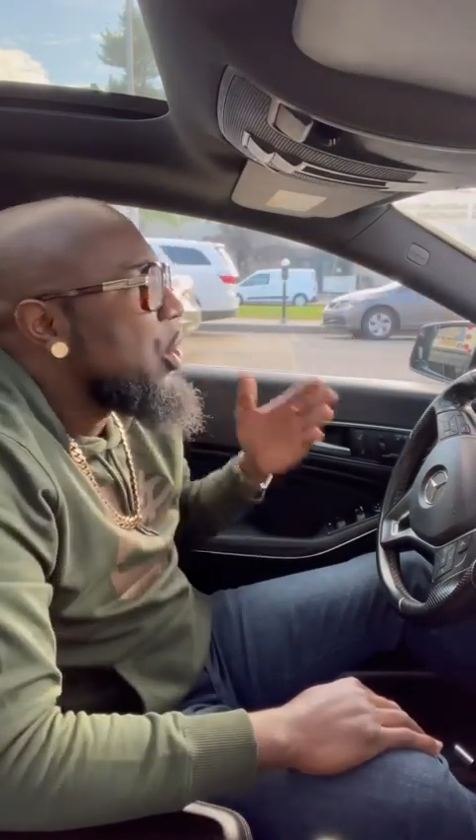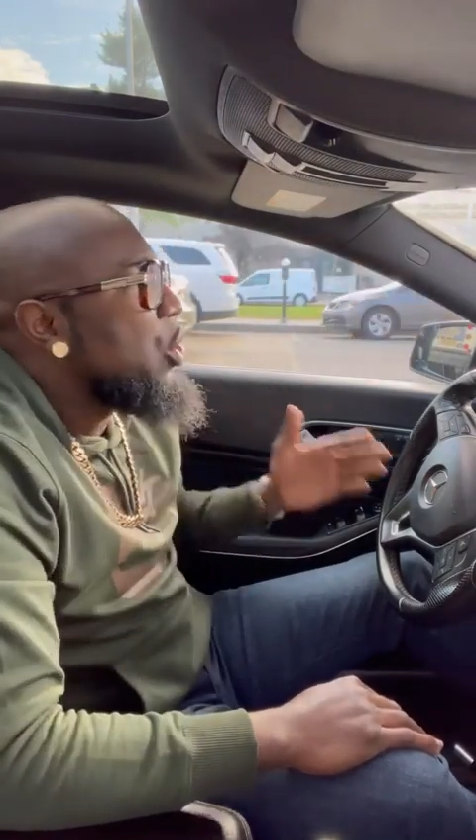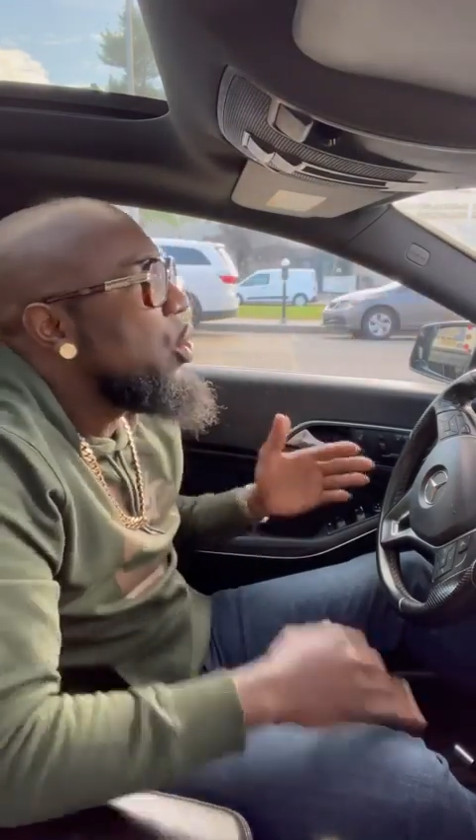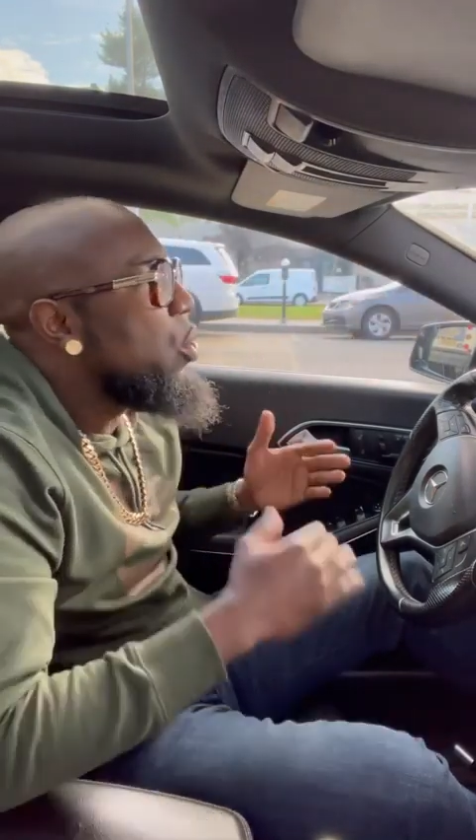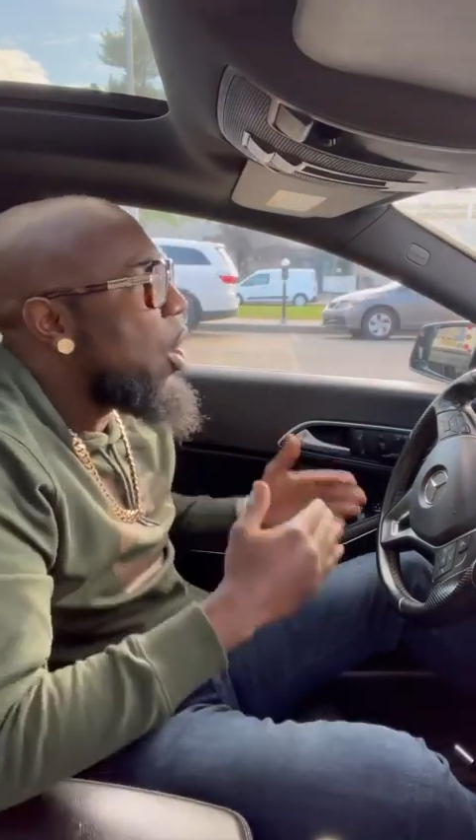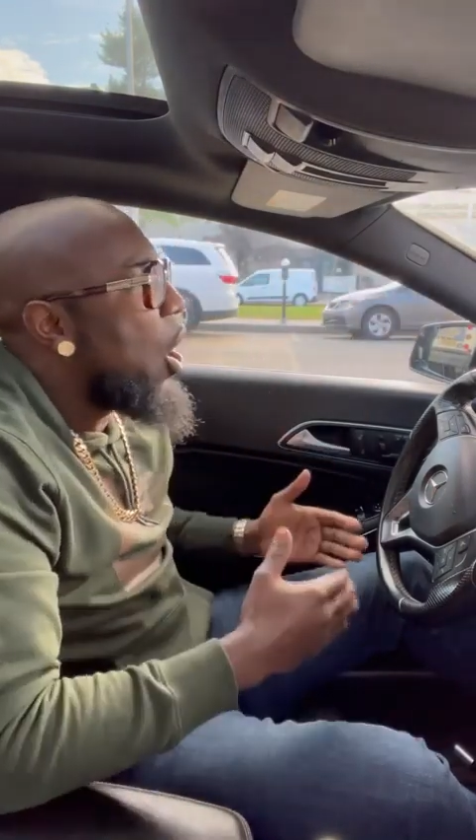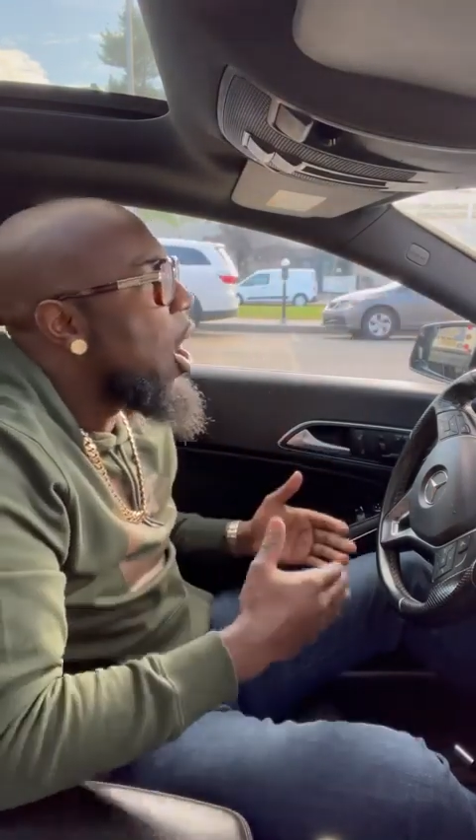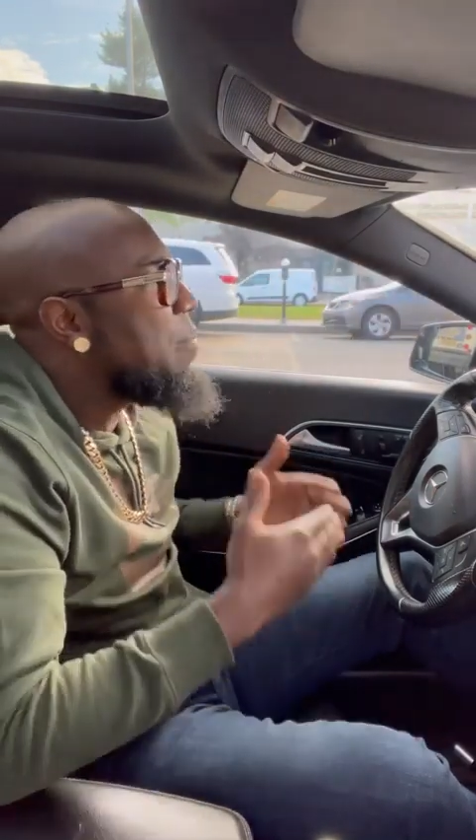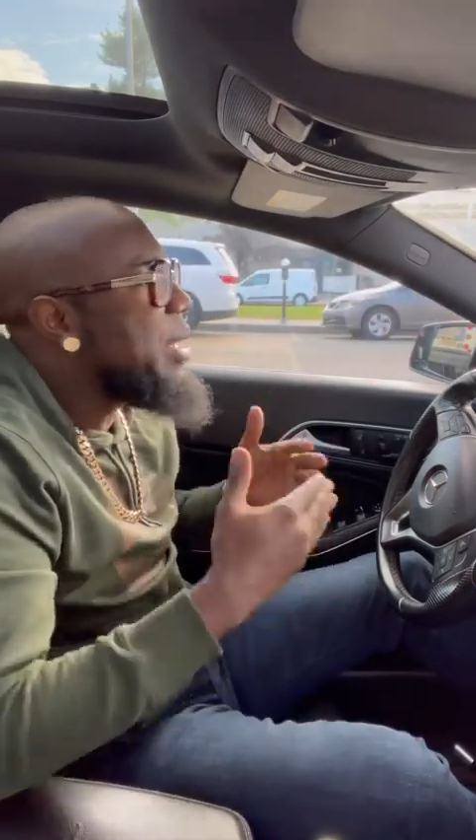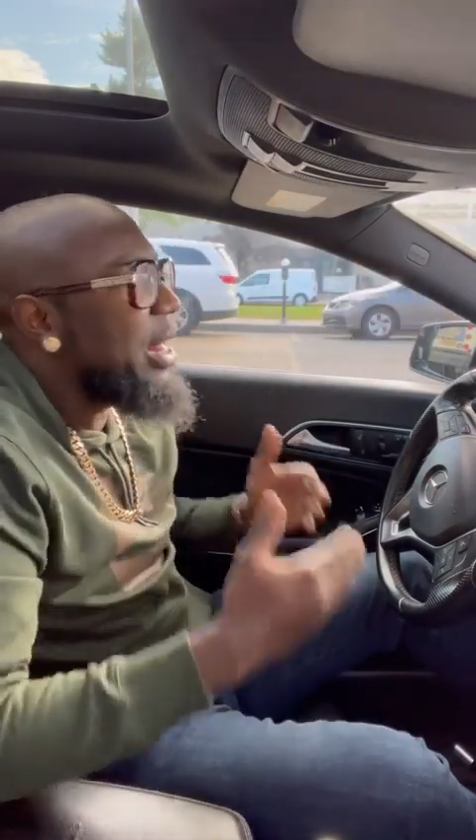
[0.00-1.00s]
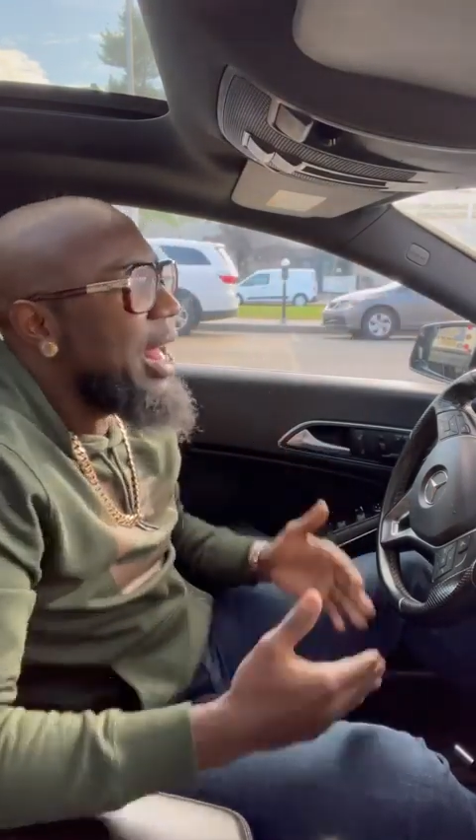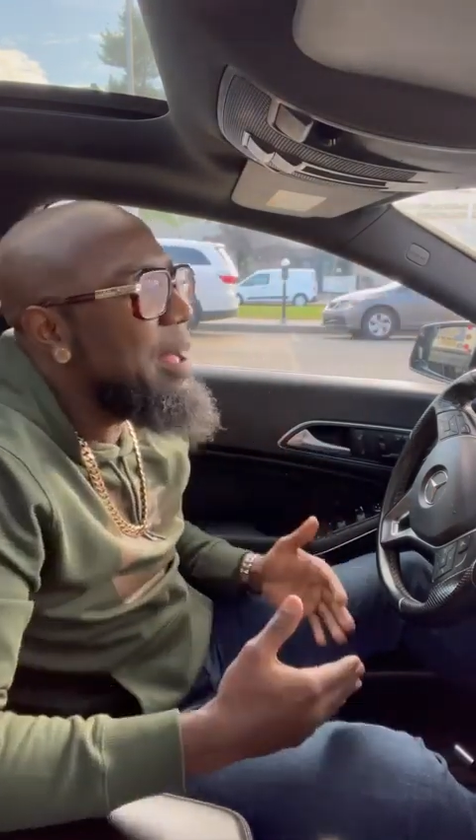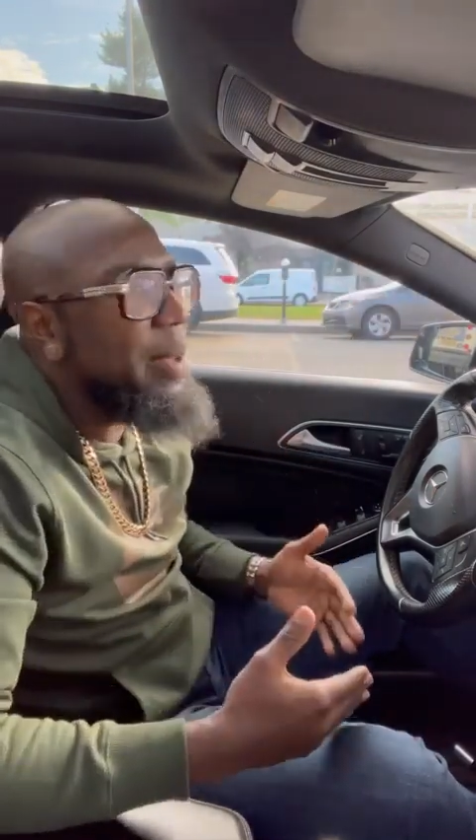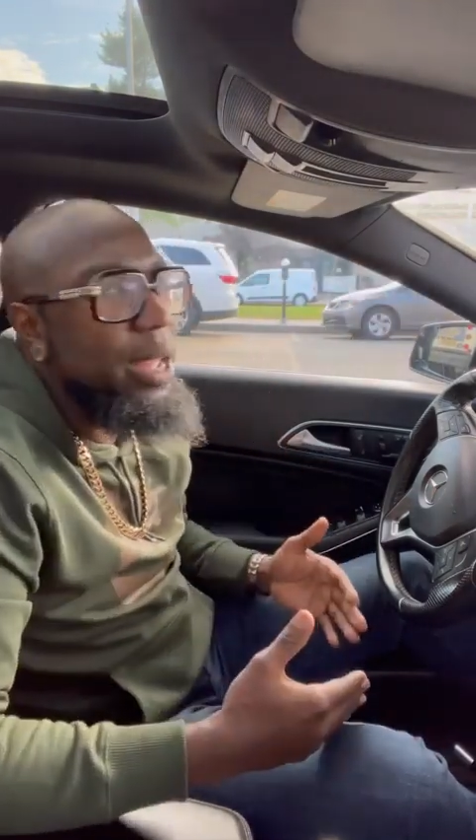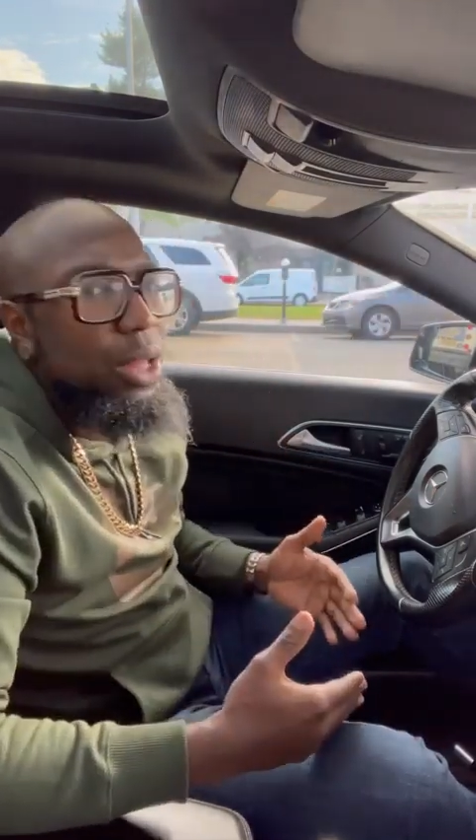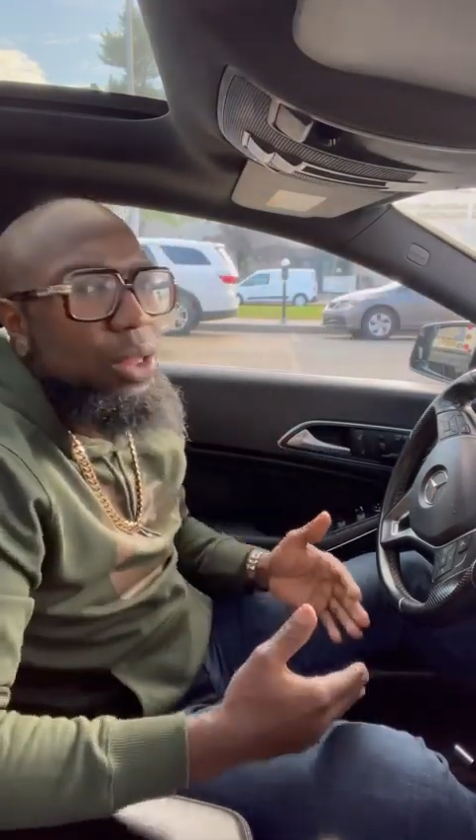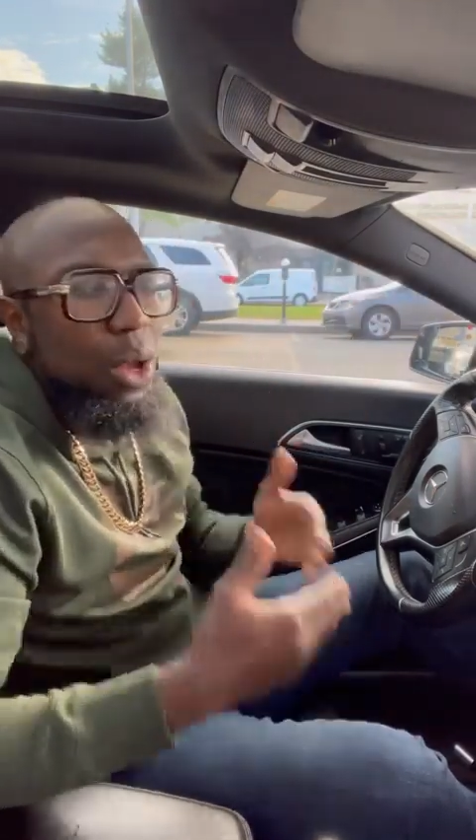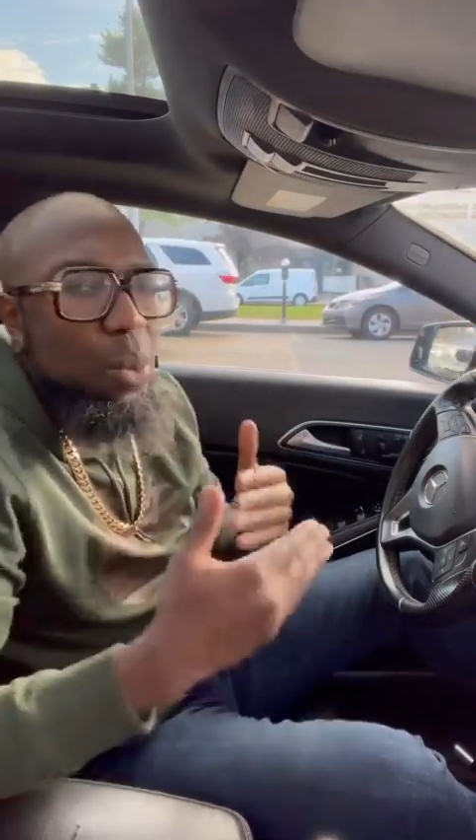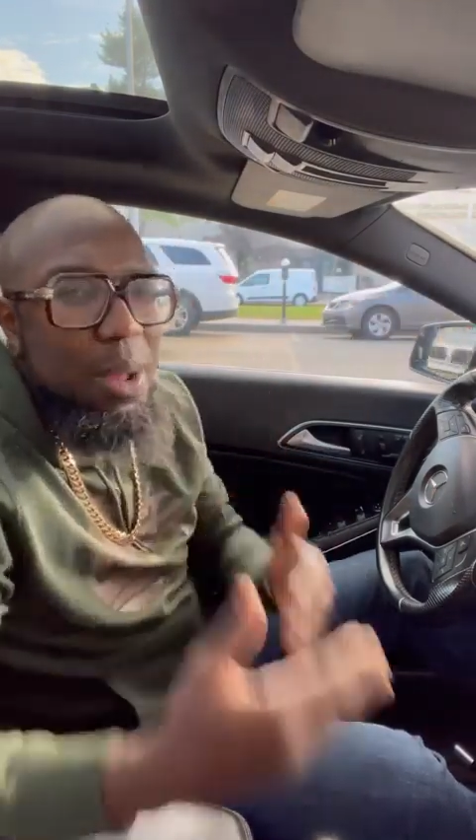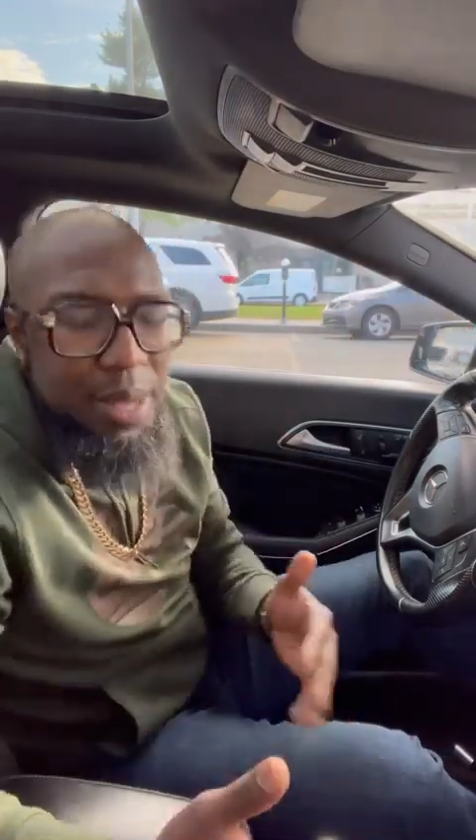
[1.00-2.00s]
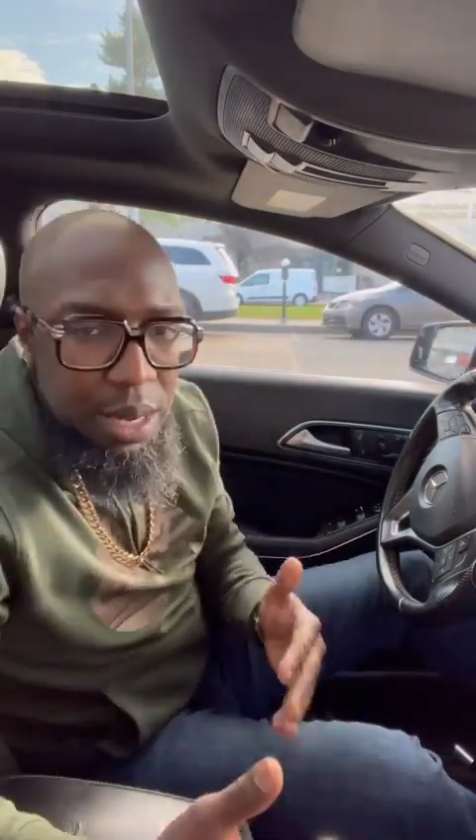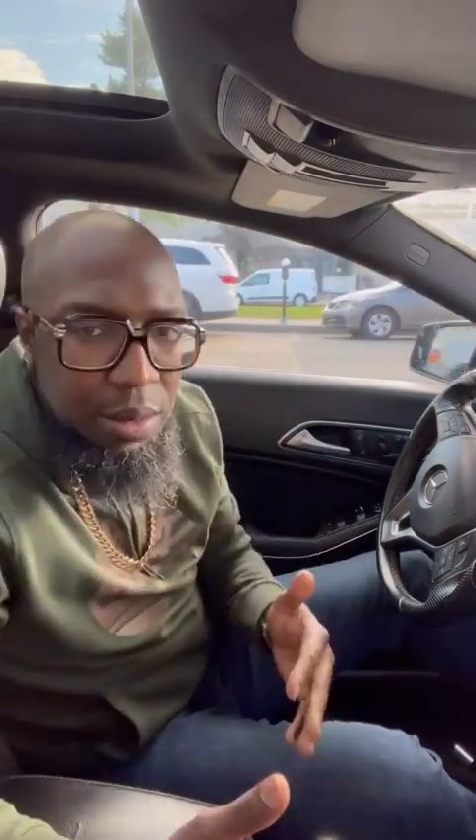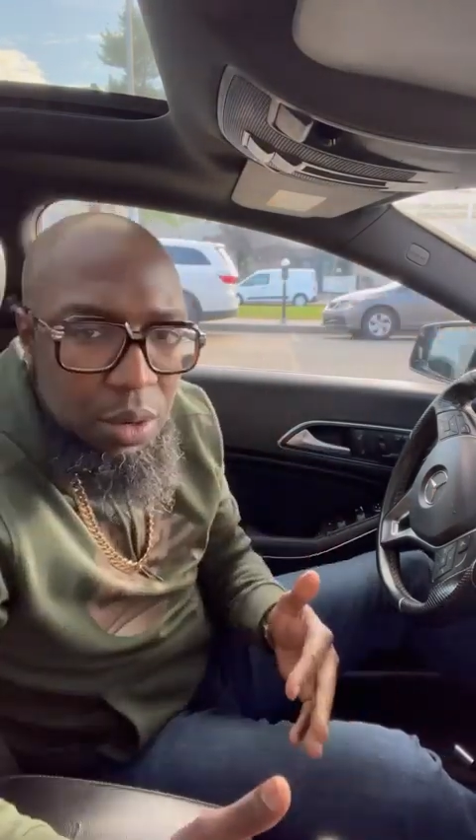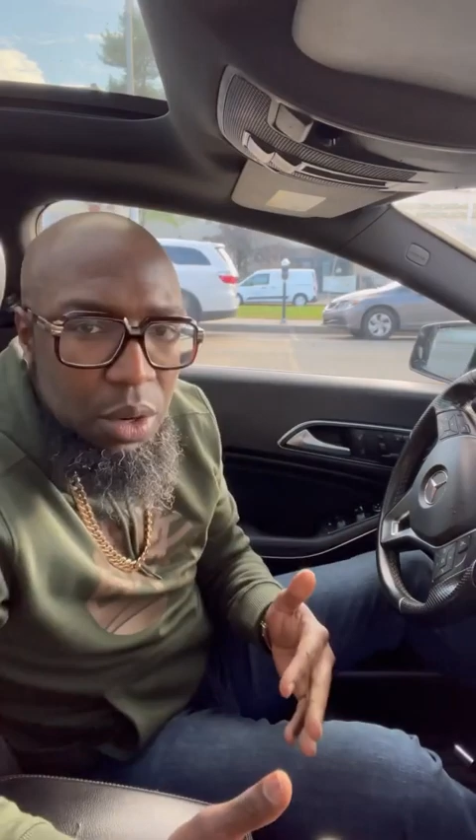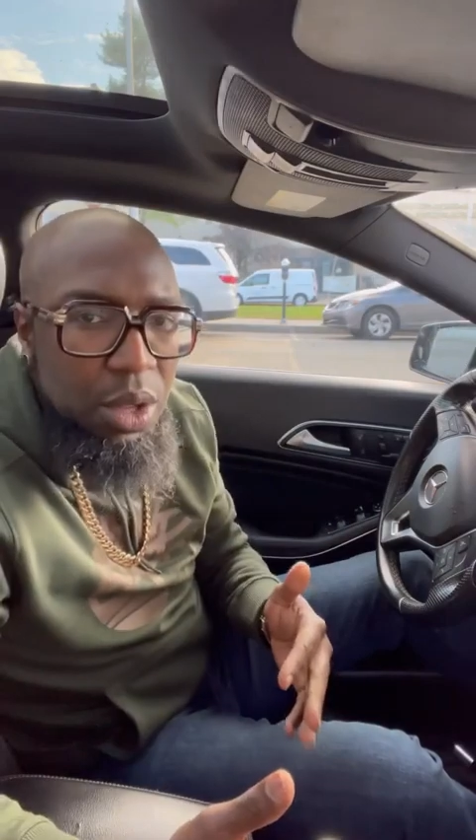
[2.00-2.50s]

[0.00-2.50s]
You are becoming the woman.